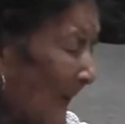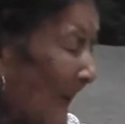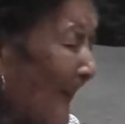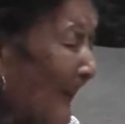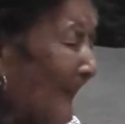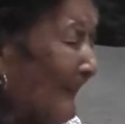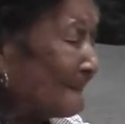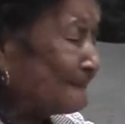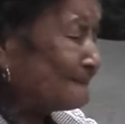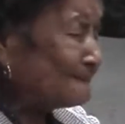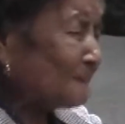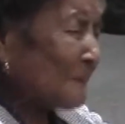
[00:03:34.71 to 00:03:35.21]

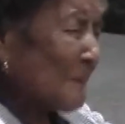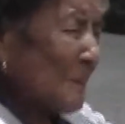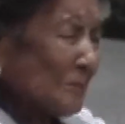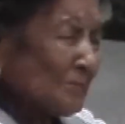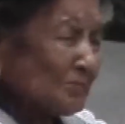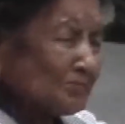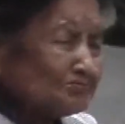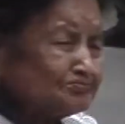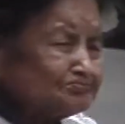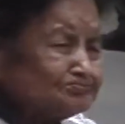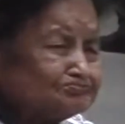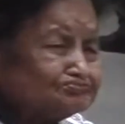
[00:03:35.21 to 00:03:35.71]
how
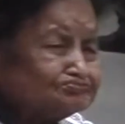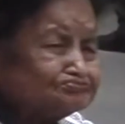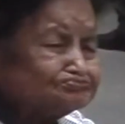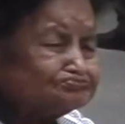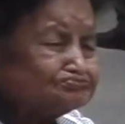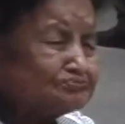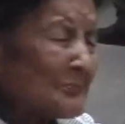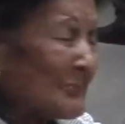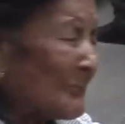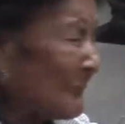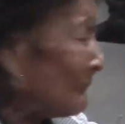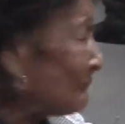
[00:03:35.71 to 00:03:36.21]
the whole
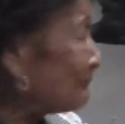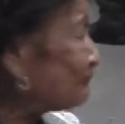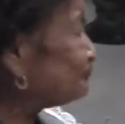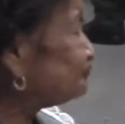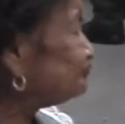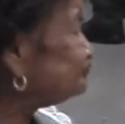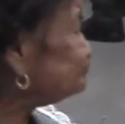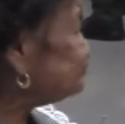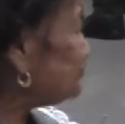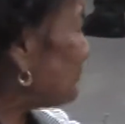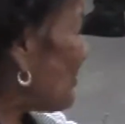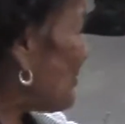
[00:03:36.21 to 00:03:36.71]
second
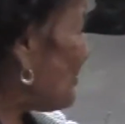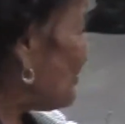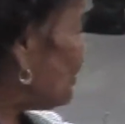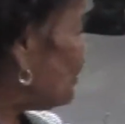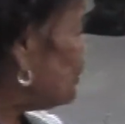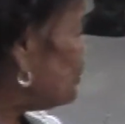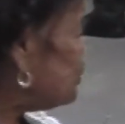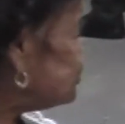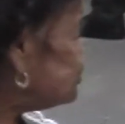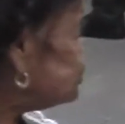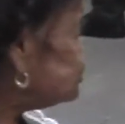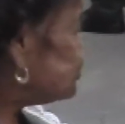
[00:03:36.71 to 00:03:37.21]
half of the
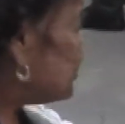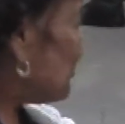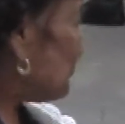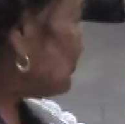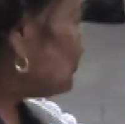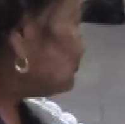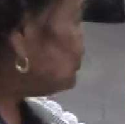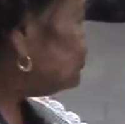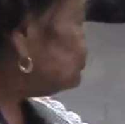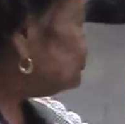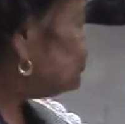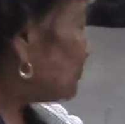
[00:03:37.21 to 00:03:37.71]
body
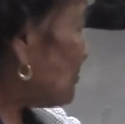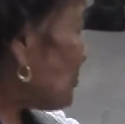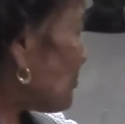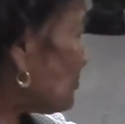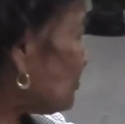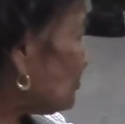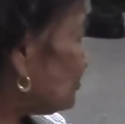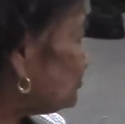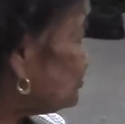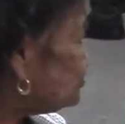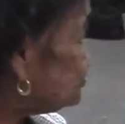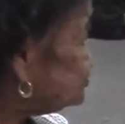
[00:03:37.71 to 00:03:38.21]

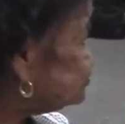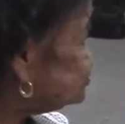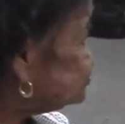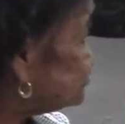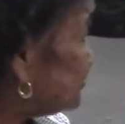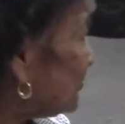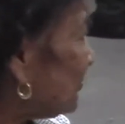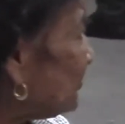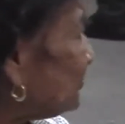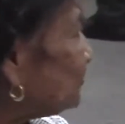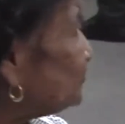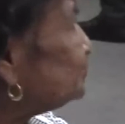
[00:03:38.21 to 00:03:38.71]
was
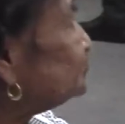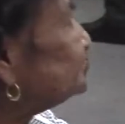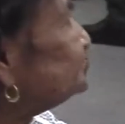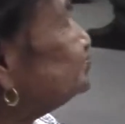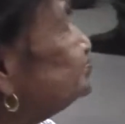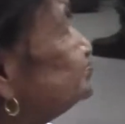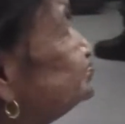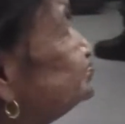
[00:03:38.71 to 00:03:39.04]
squashing